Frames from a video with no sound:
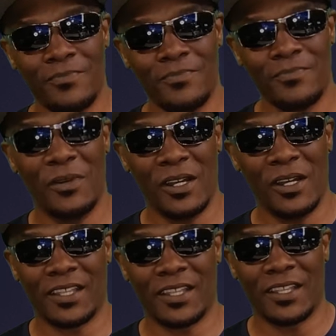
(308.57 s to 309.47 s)
But
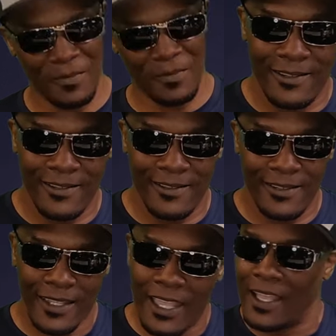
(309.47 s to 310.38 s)
um,
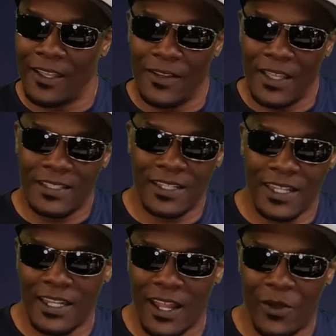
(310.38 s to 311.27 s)
yeah, that's the
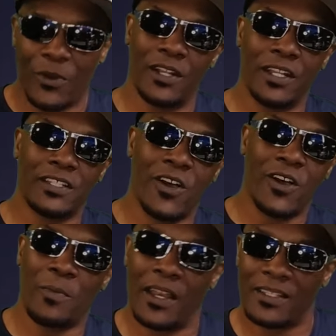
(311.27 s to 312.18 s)
thing that I wanted to
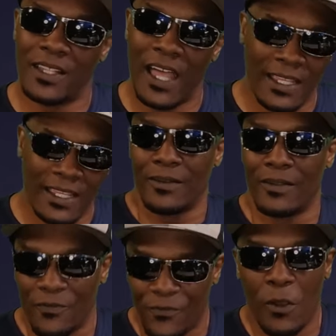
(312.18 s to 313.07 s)
talk about. It's like
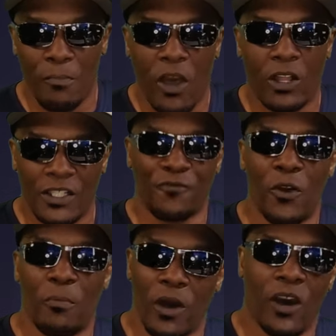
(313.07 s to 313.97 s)
football is
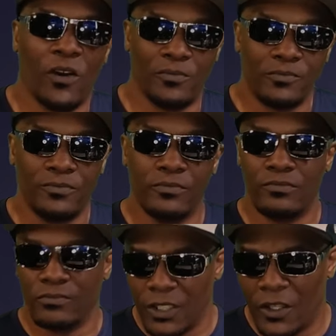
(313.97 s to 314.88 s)
football.
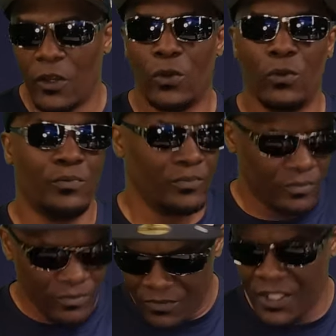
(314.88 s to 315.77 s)
You know,
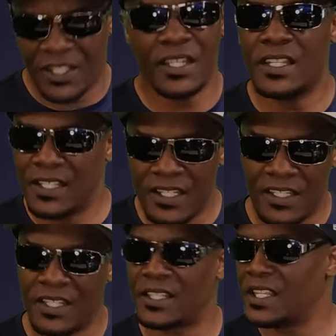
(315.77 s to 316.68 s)
the season
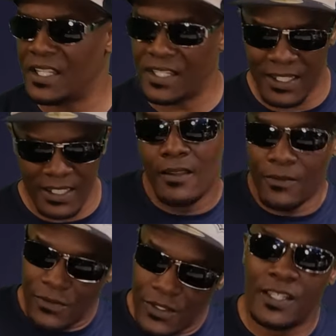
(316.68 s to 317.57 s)
is the season.
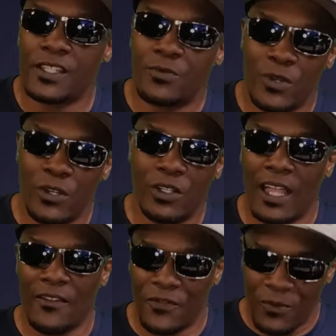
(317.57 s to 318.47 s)
This is real
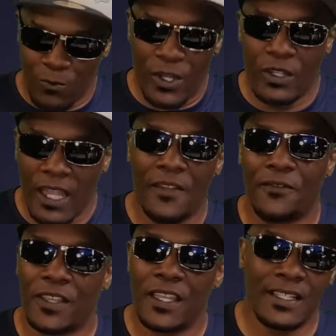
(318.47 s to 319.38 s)
life. Real life
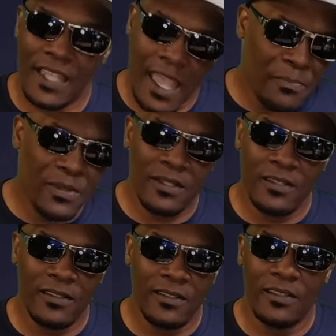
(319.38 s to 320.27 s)
things happen.